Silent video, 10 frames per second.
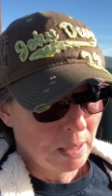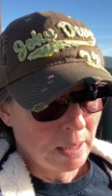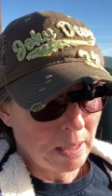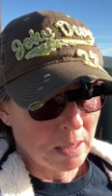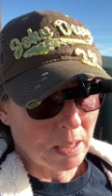
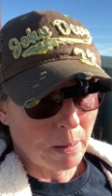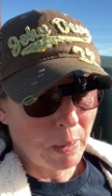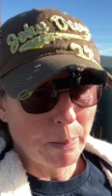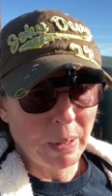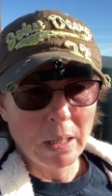is uh,
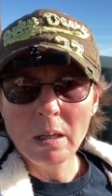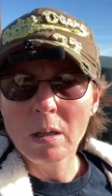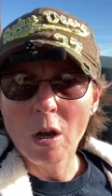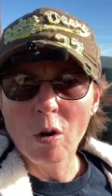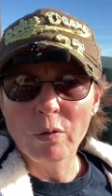bumping
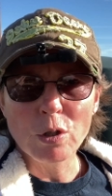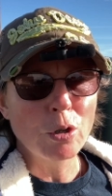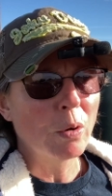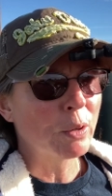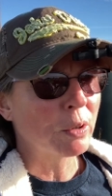over
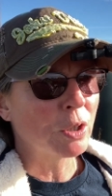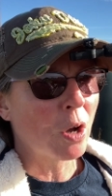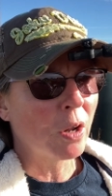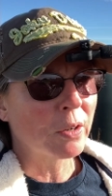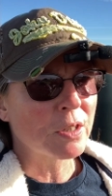
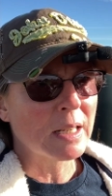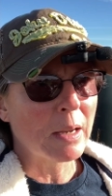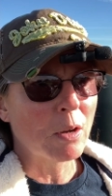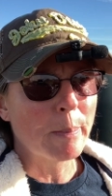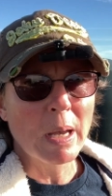$200
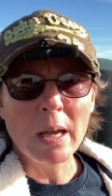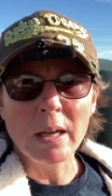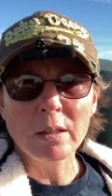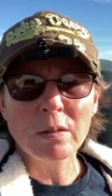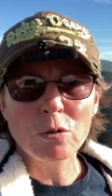now a
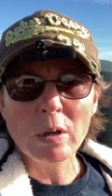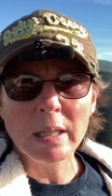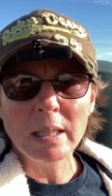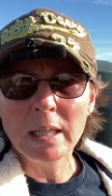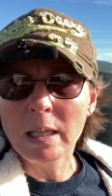month,
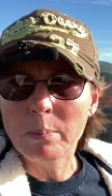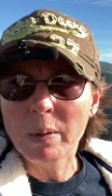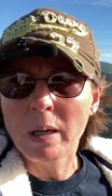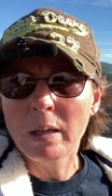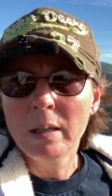trying to keep
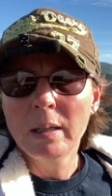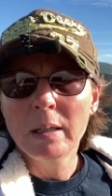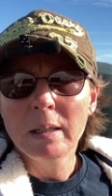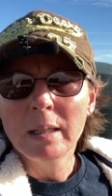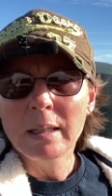uh,
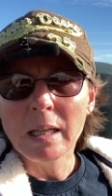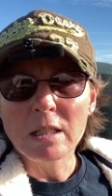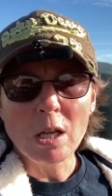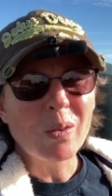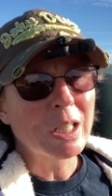
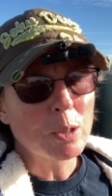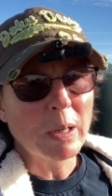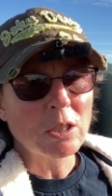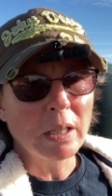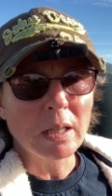things going,
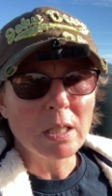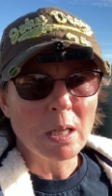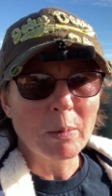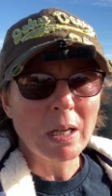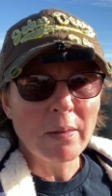especially in the
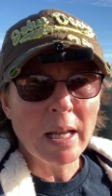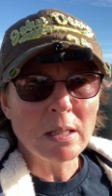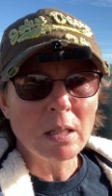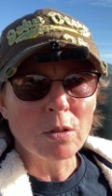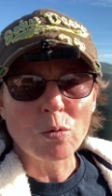summer. Now
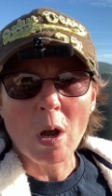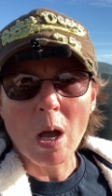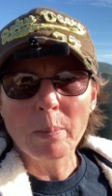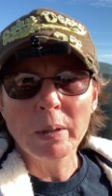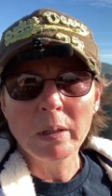that's going to
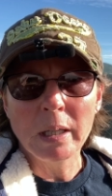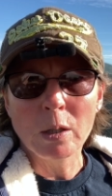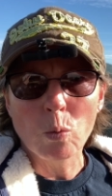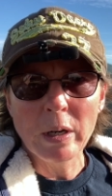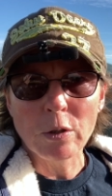drop in
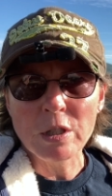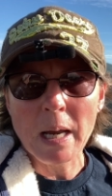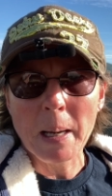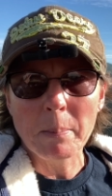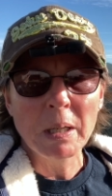the winter
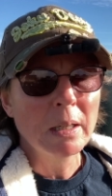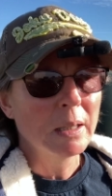time,